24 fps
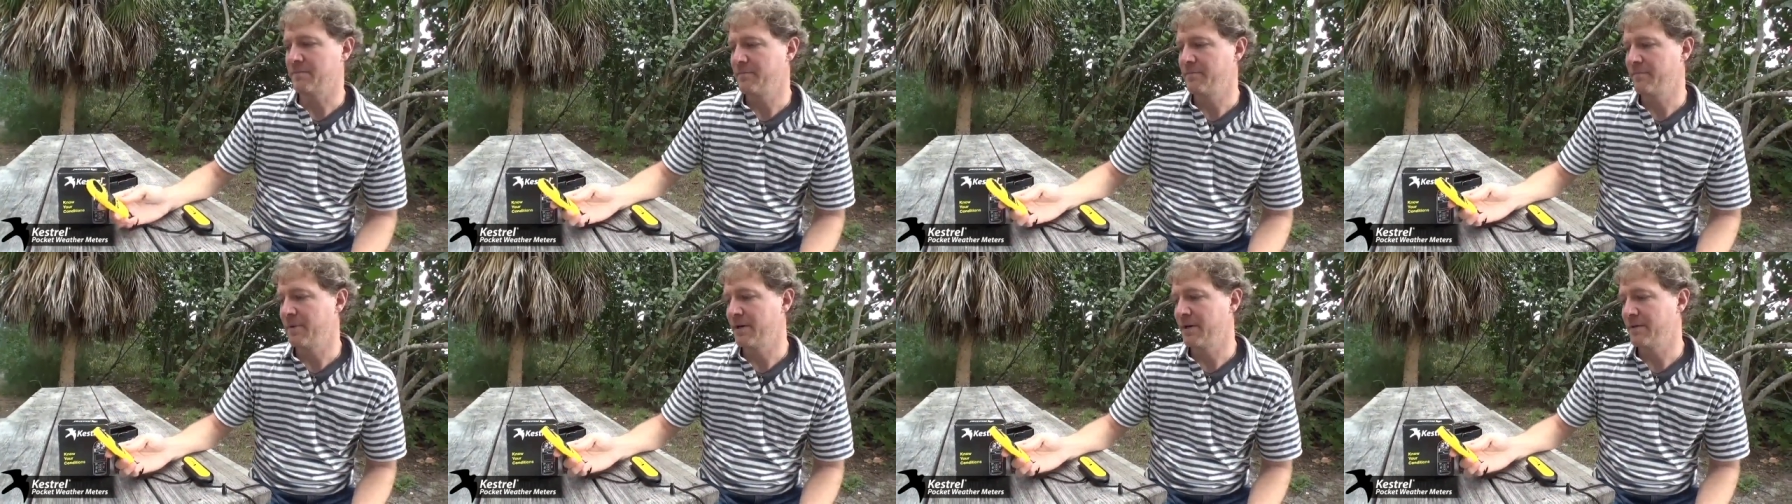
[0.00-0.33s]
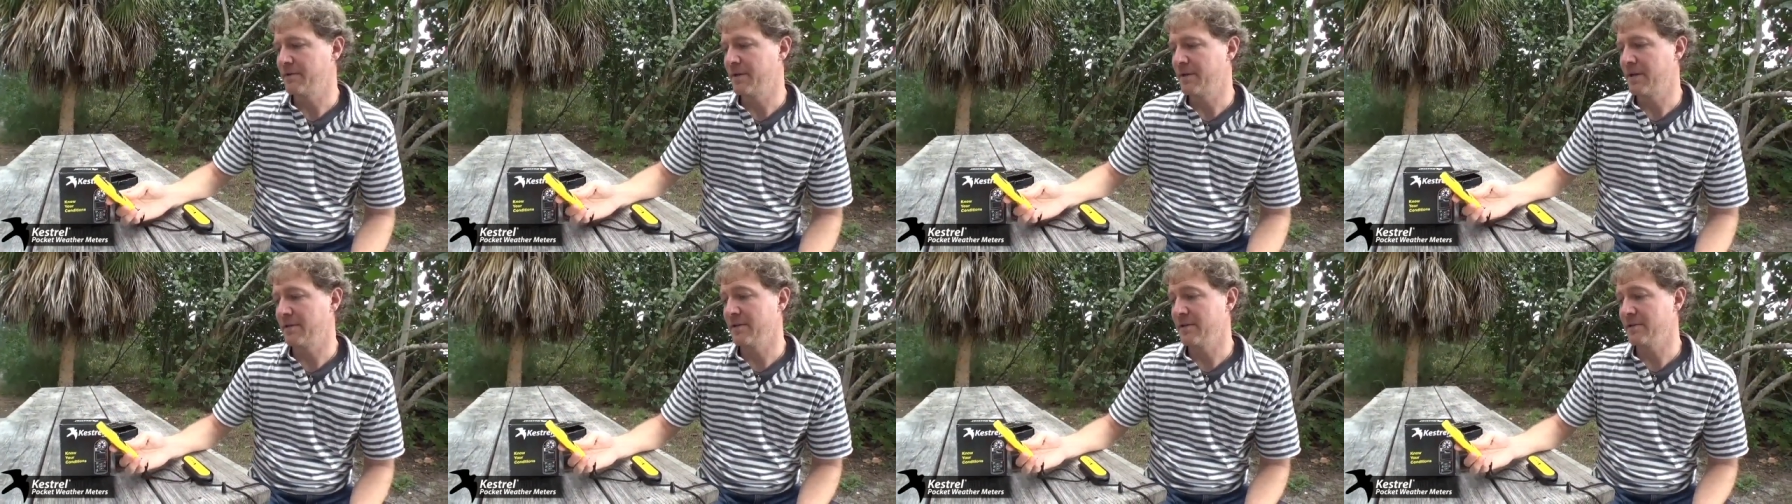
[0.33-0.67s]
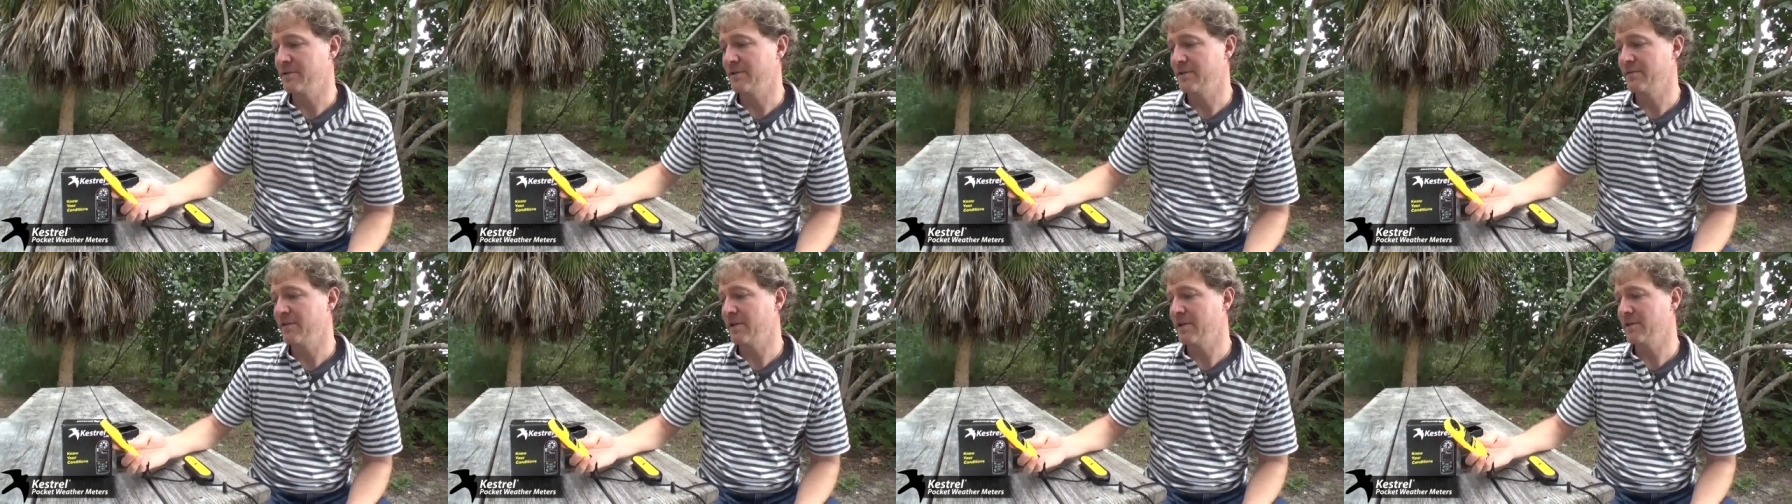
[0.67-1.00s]
But yeah, these
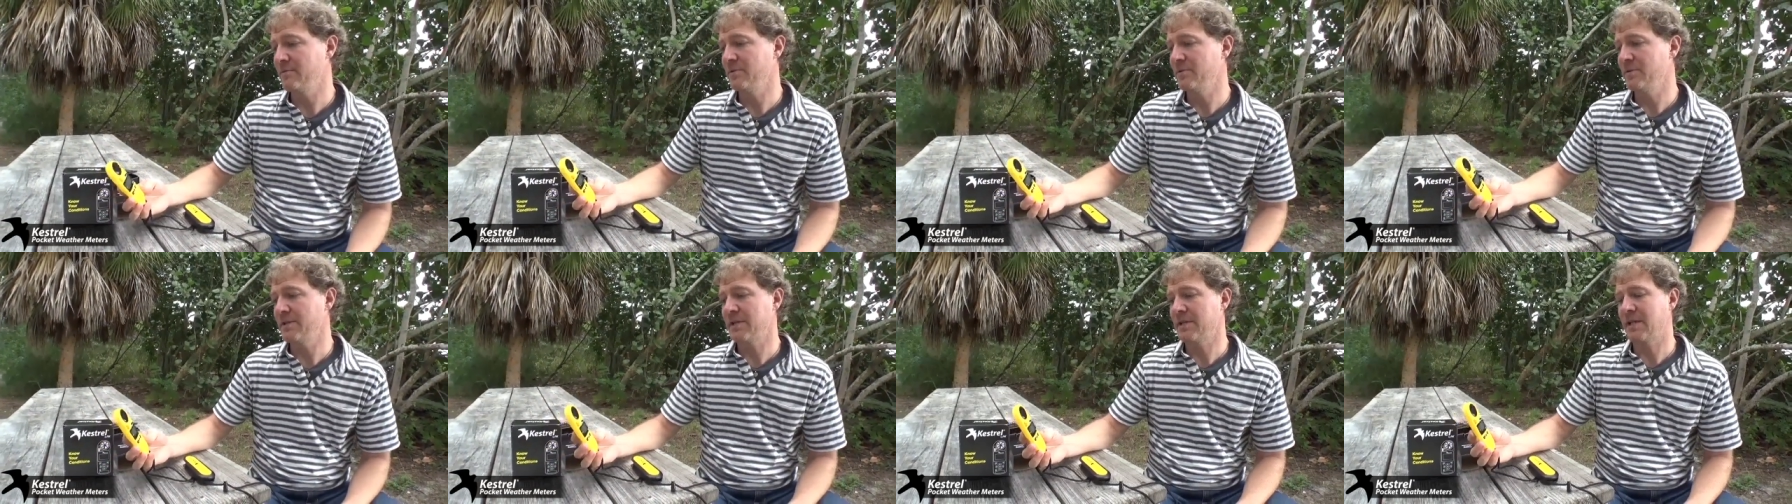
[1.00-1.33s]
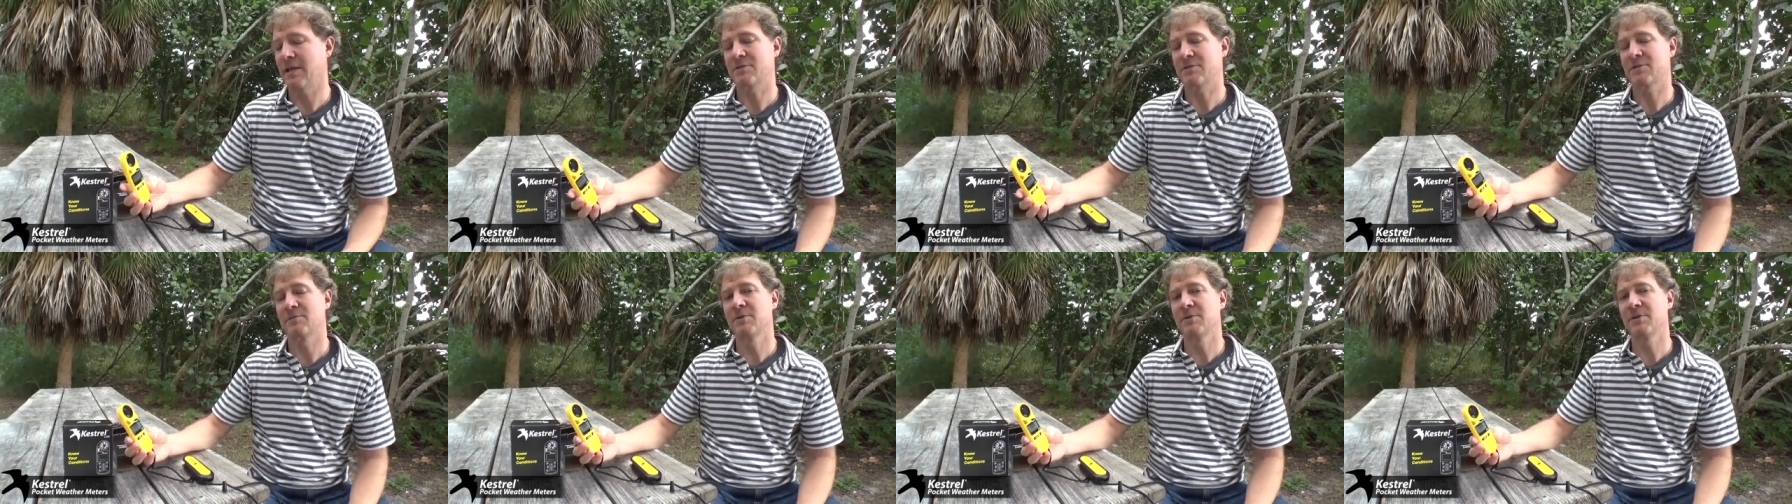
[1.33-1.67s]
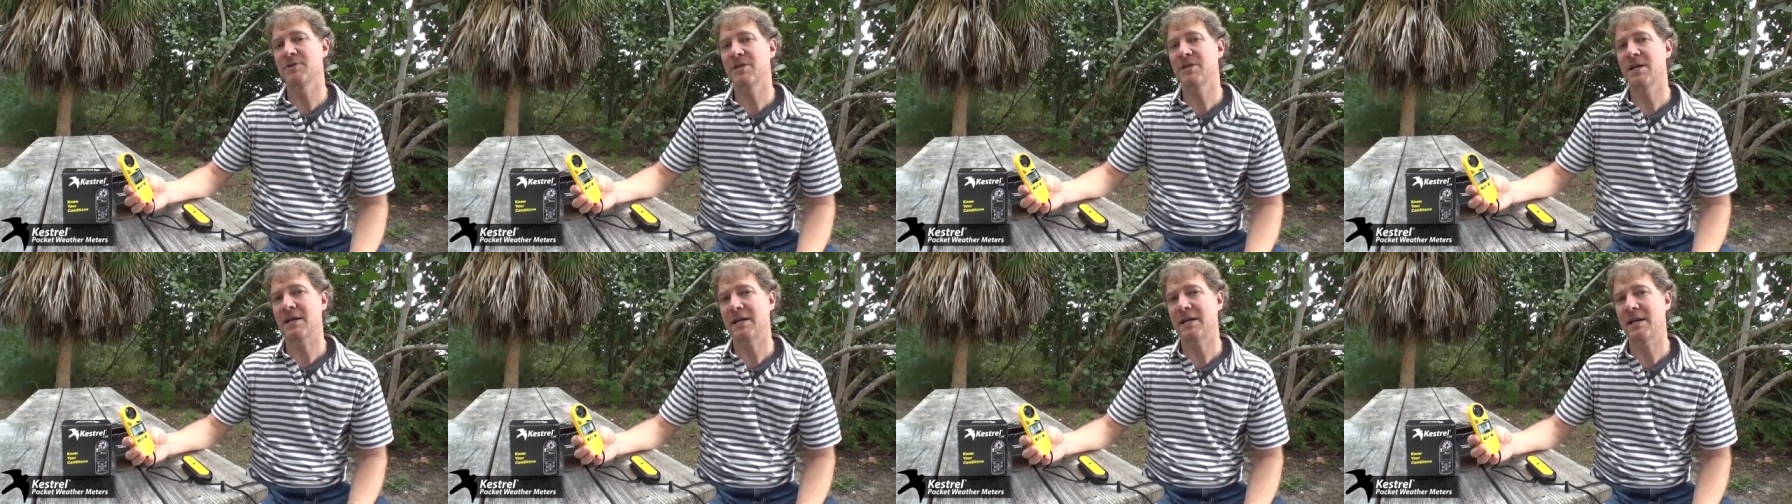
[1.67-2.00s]
are available at
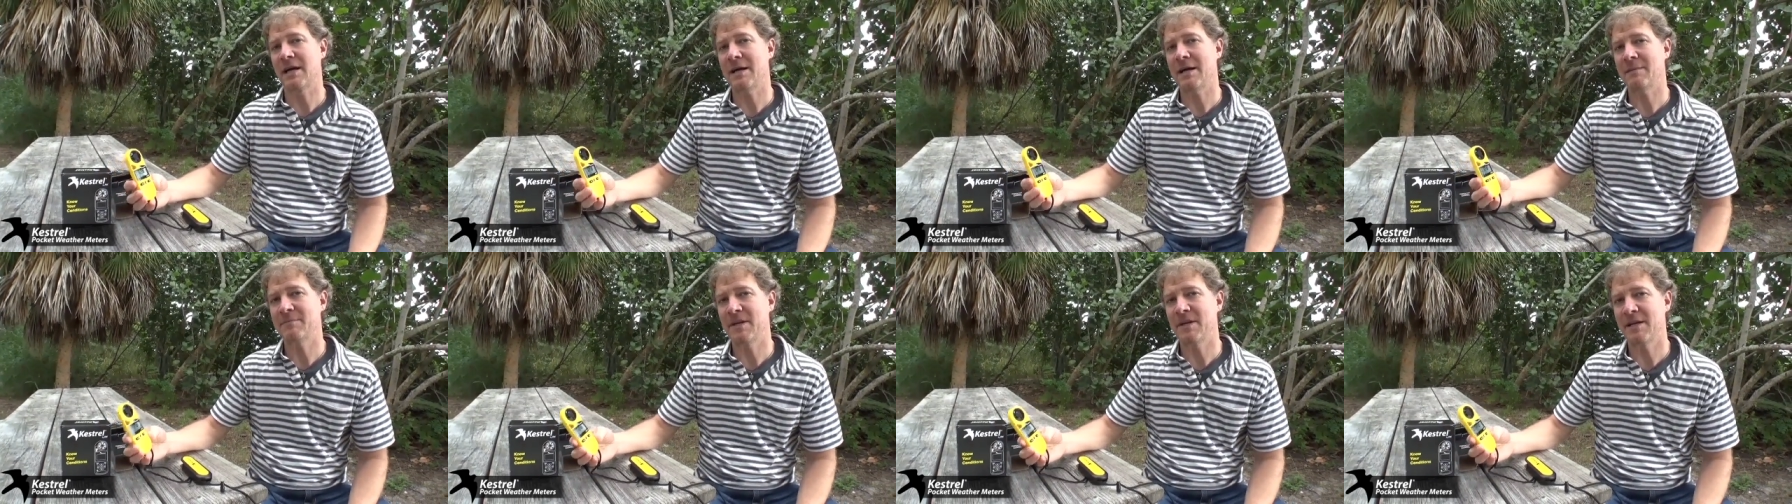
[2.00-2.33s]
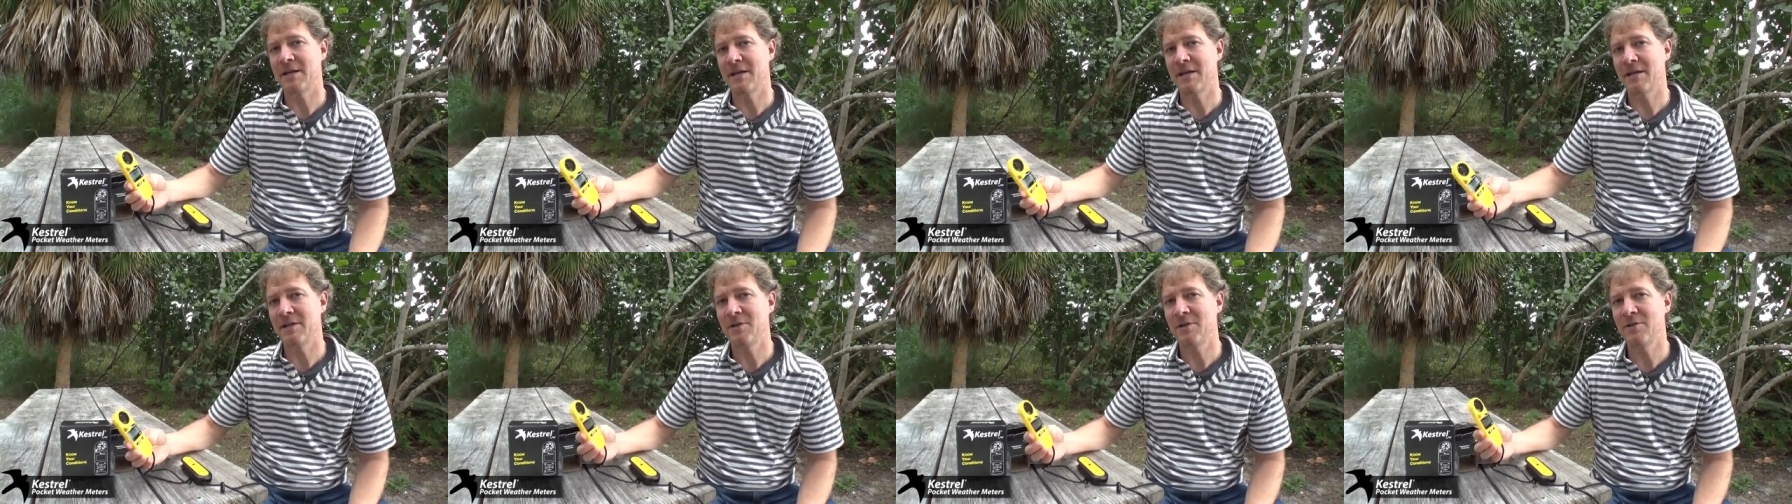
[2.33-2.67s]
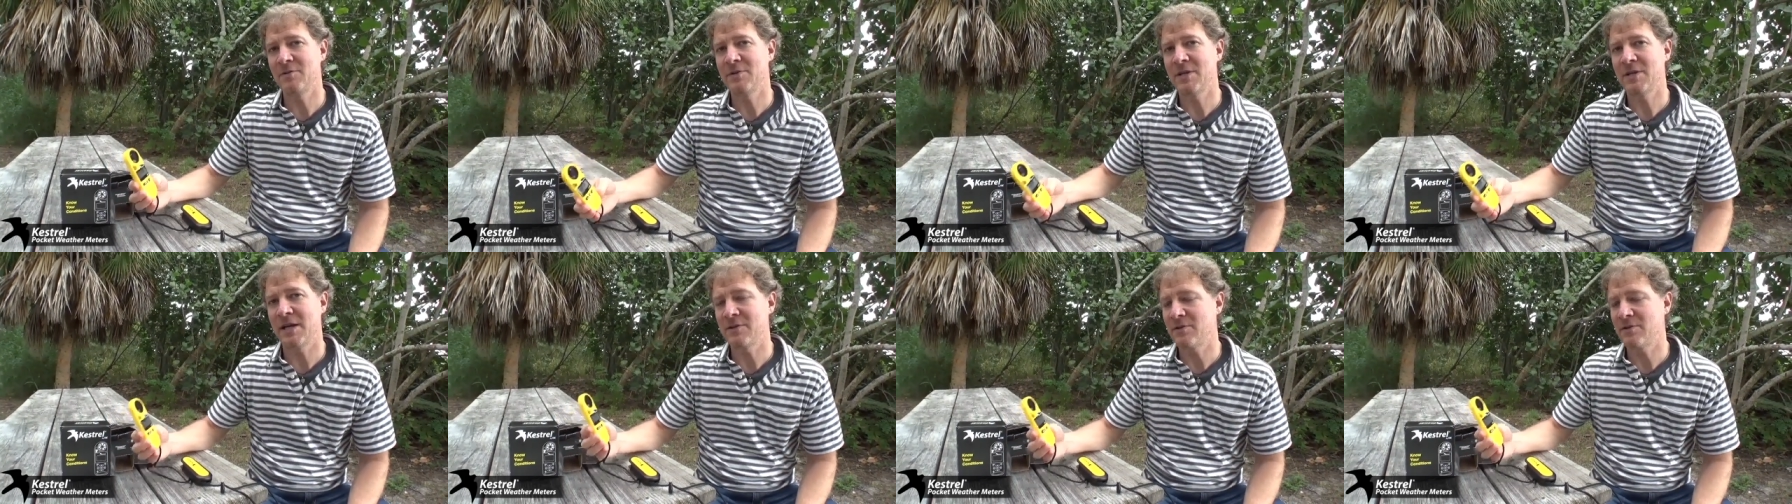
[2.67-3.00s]

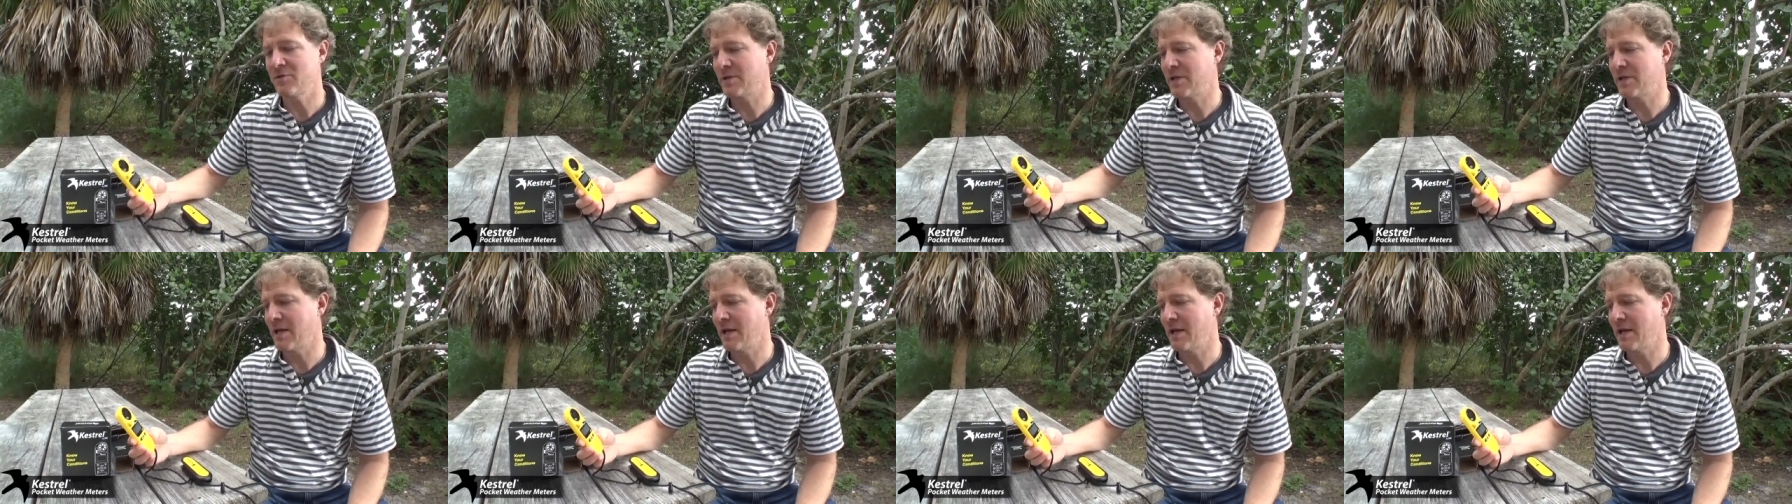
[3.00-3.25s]
kestrelmeters.com.au.uk.